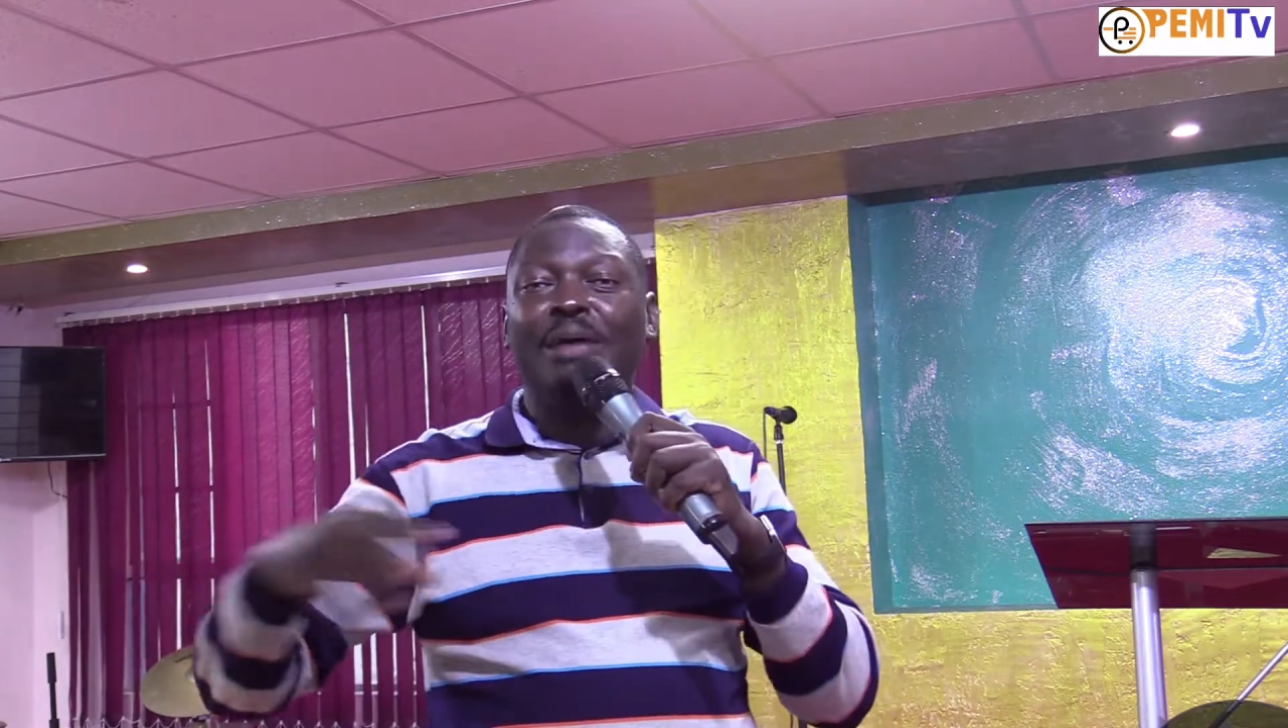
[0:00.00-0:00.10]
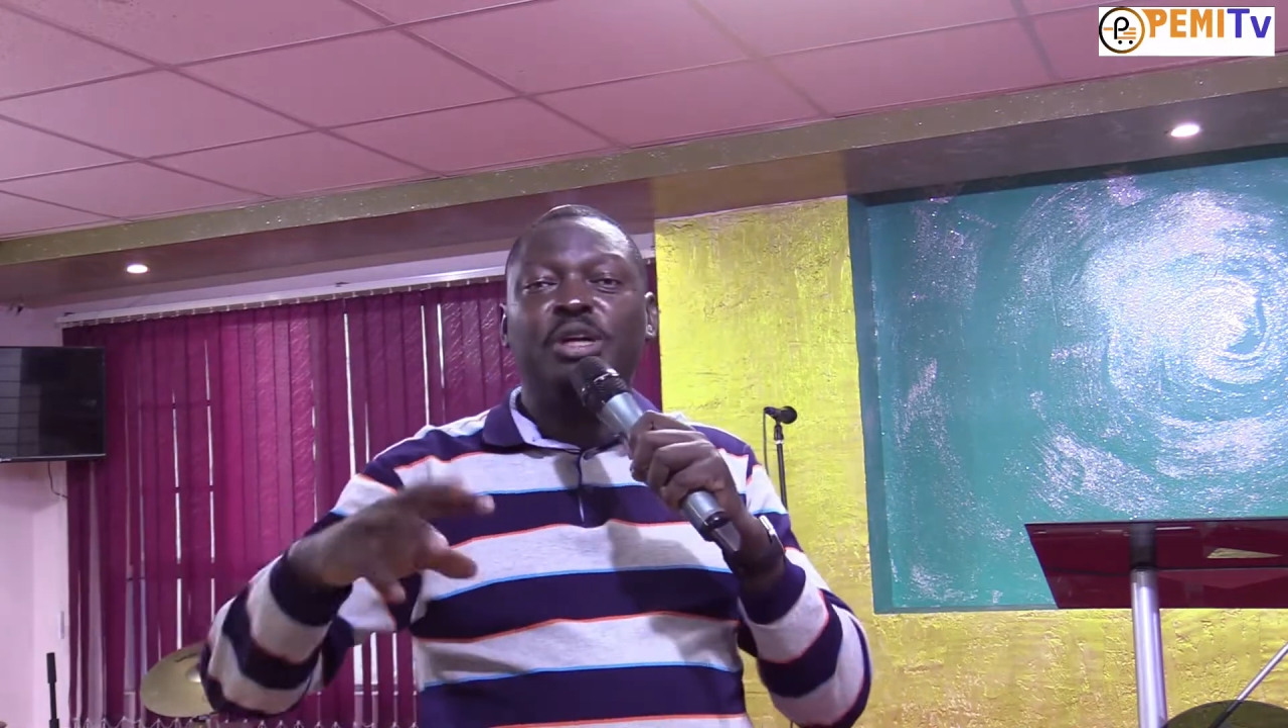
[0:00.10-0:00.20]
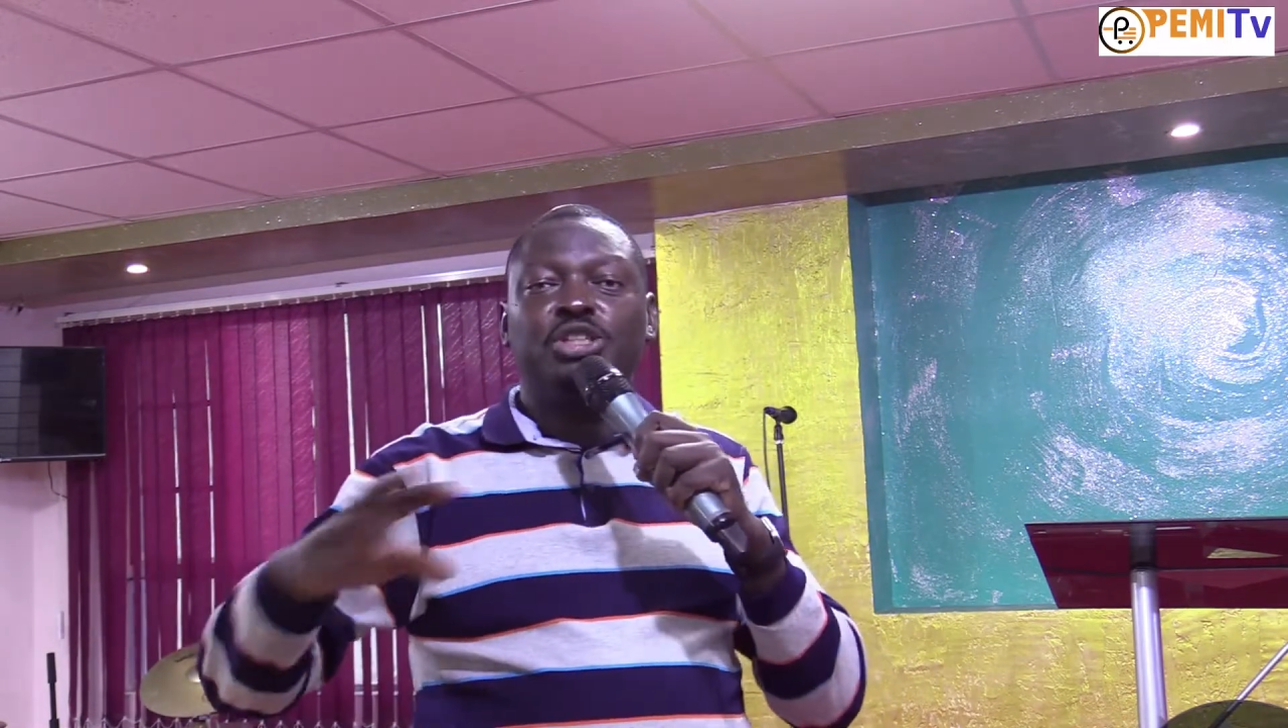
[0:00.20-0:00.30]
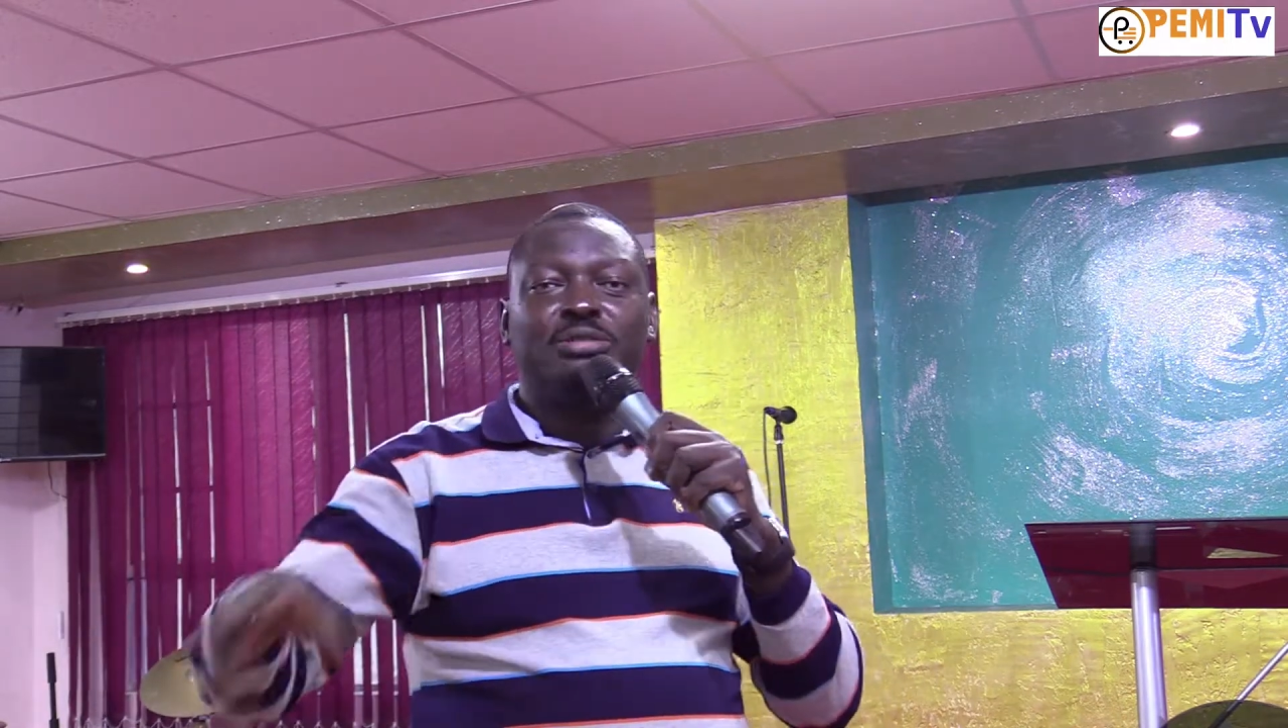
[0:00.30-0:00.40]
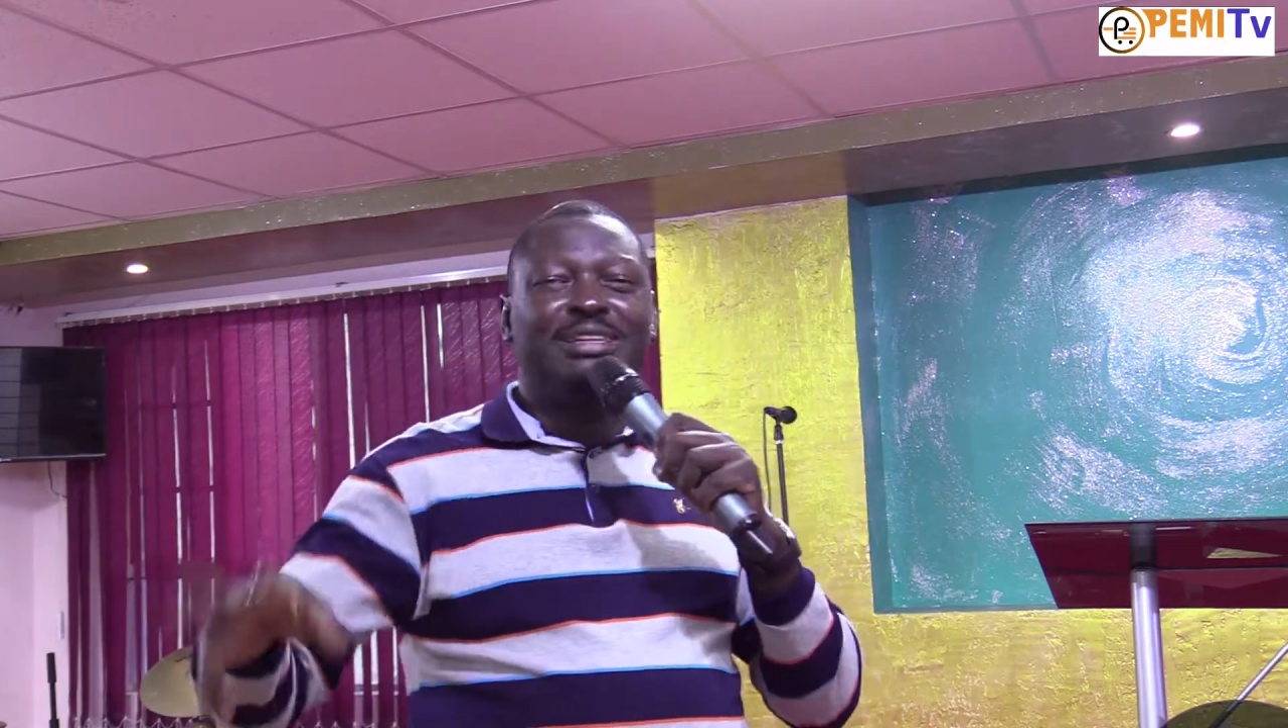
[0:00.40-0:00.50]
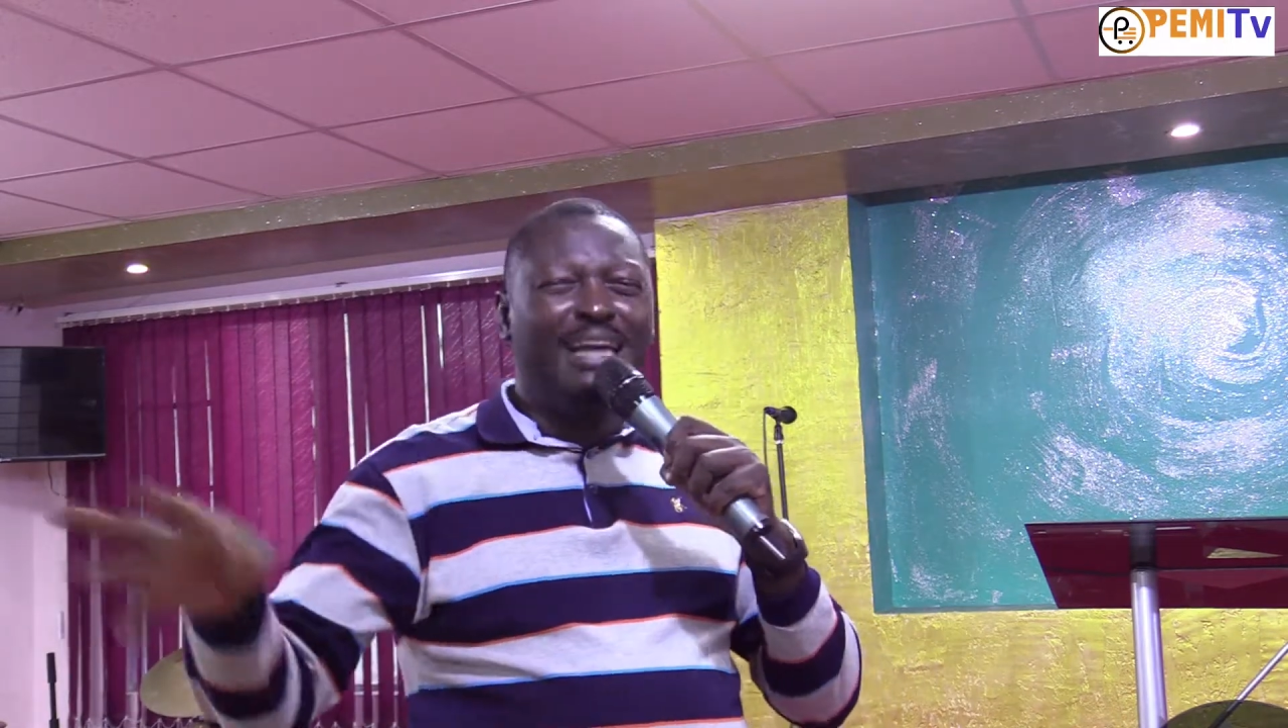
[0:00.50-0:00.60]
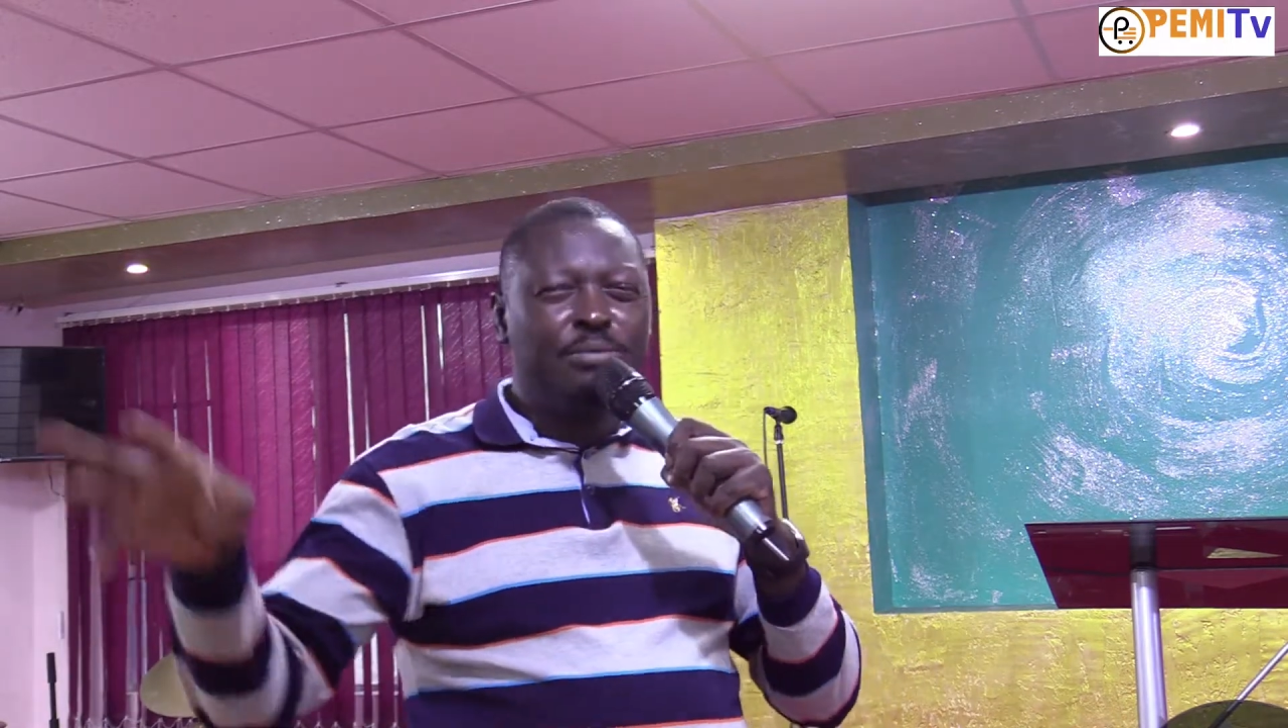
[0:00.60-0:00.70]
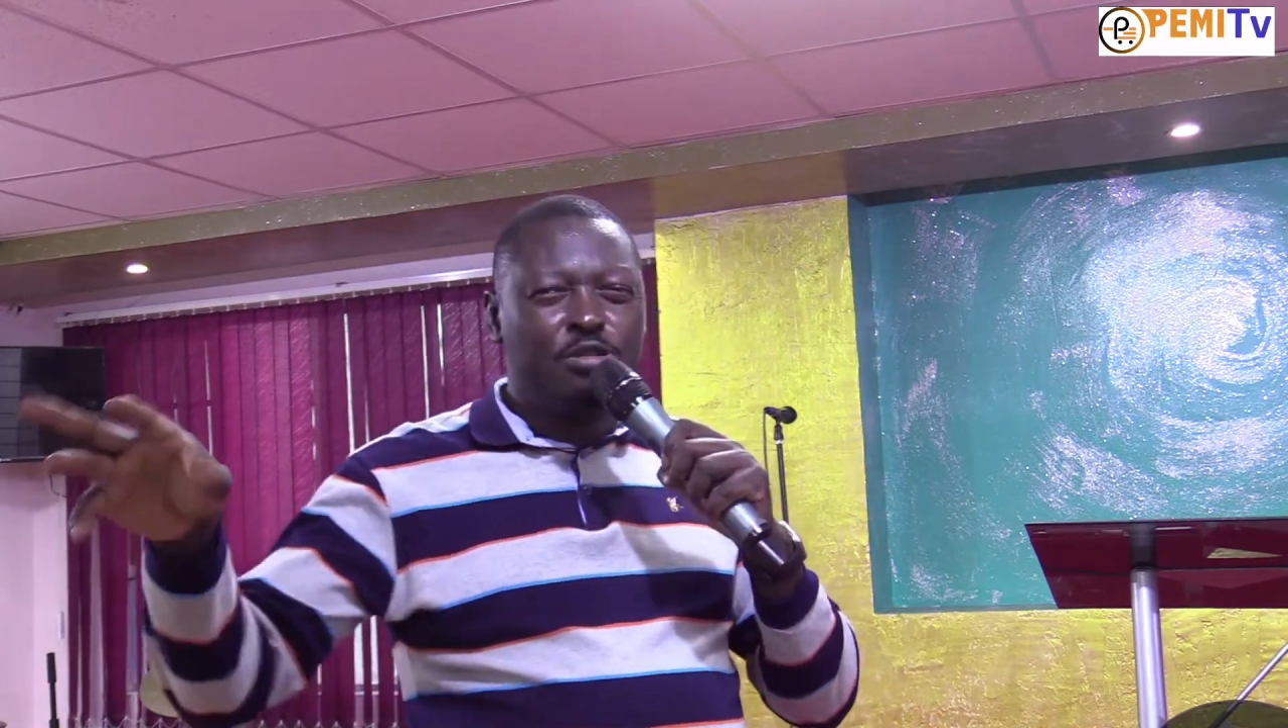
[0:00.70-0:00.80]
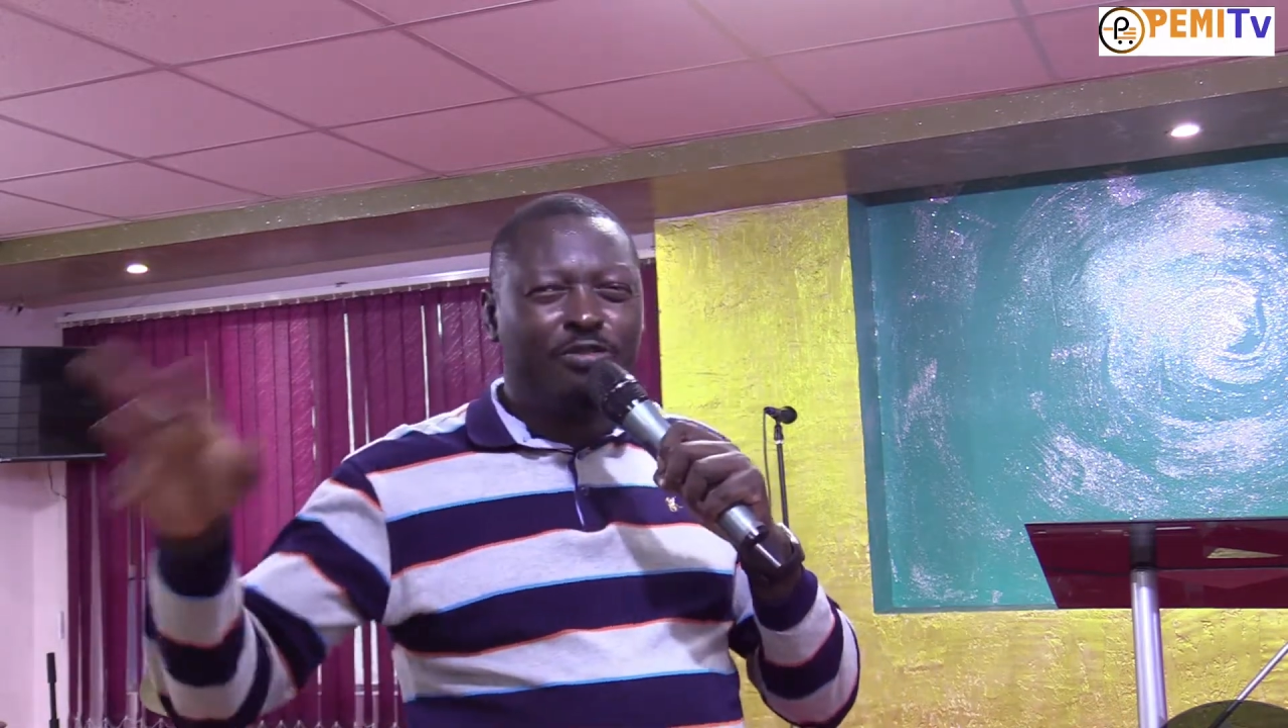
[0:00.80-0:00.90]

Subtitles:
I mentioned the names